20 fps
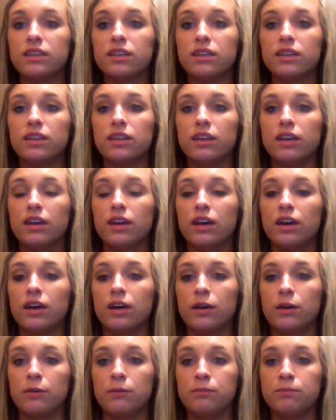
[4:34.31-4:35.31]

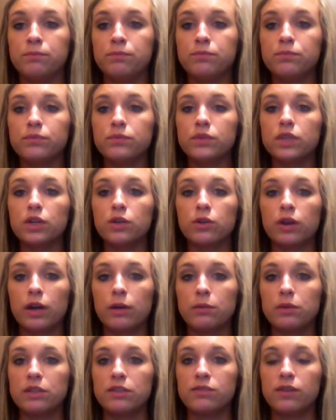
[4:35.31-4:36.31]
the
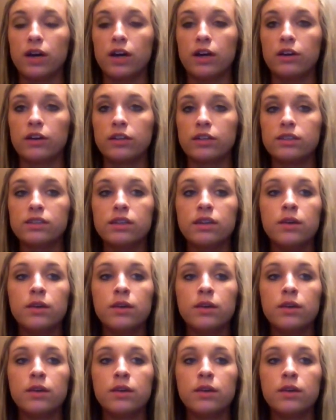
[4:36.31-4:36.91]
rabies virus.